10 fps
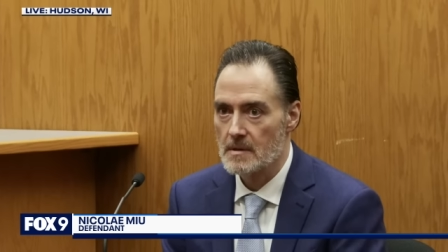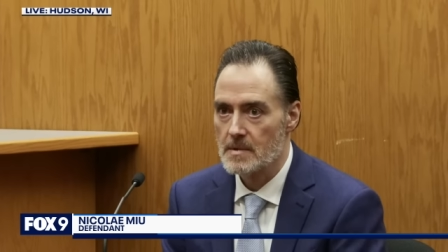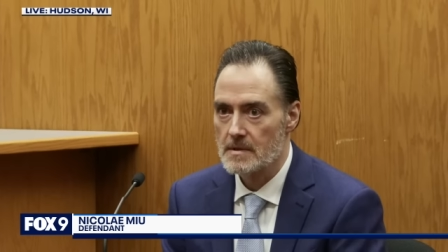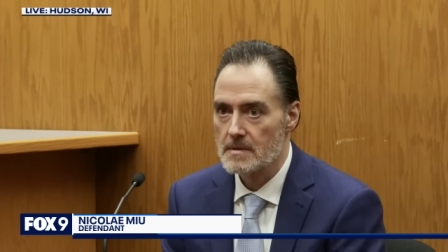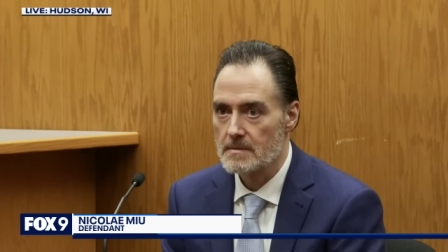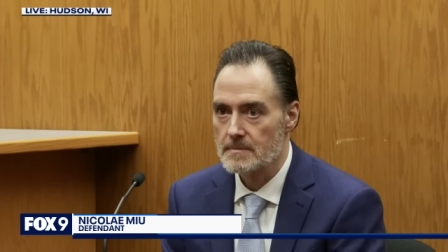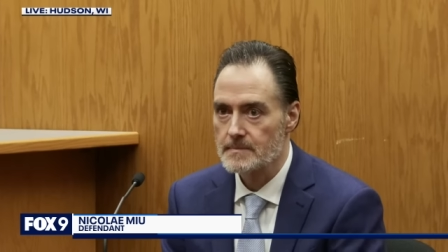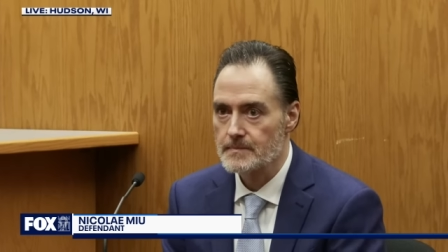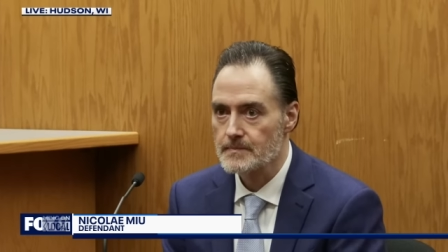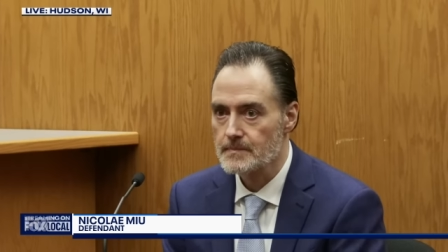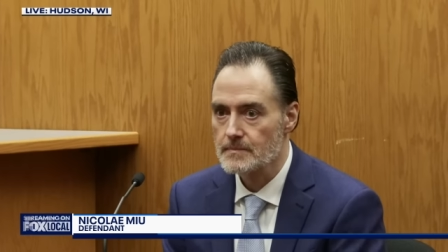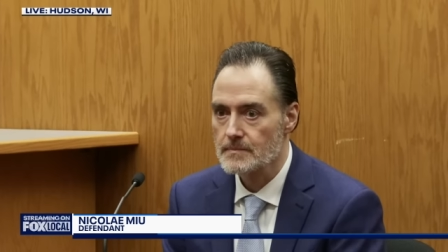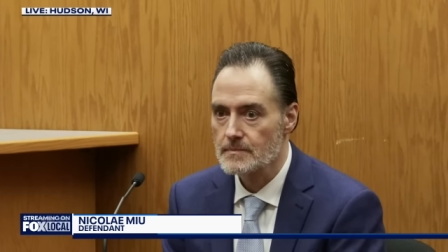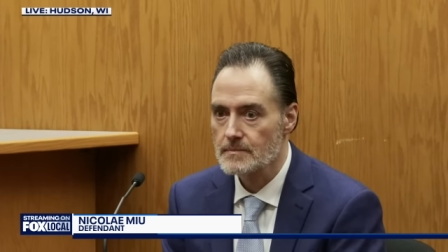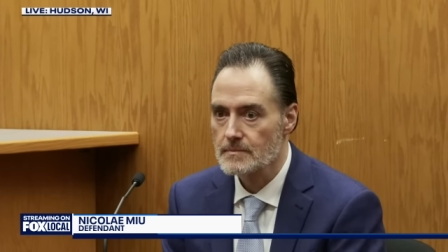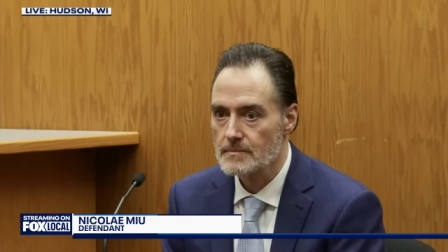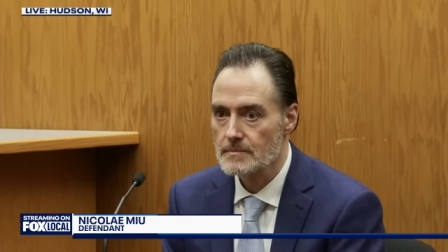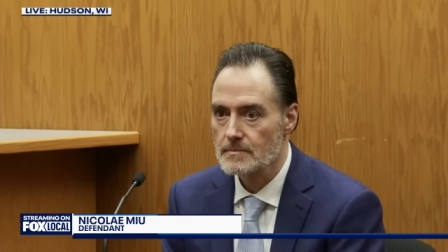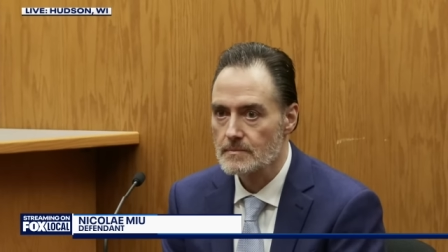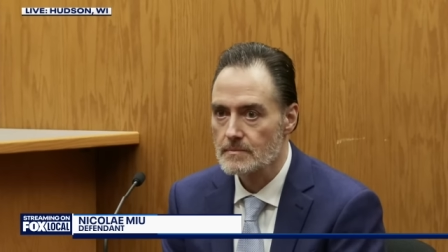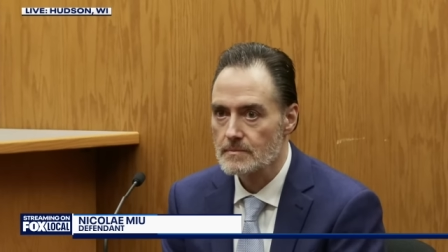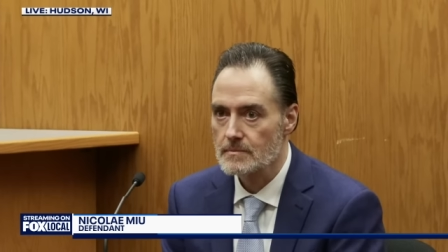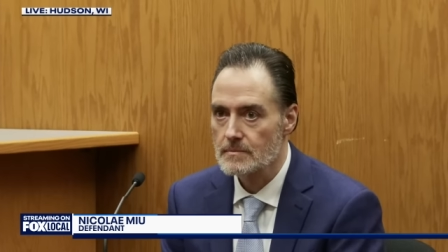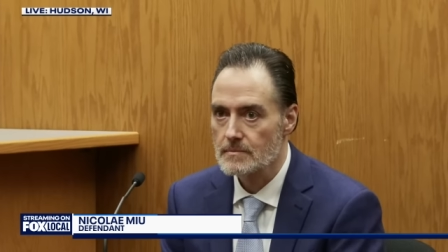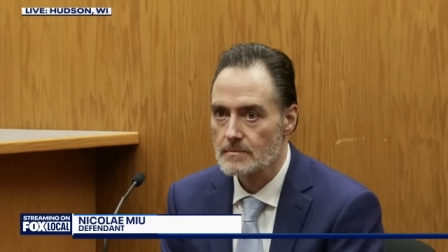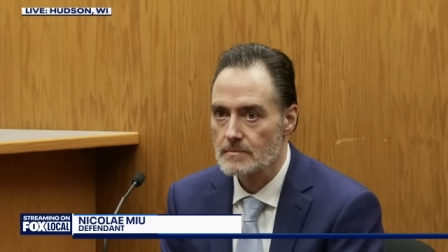When that was happening,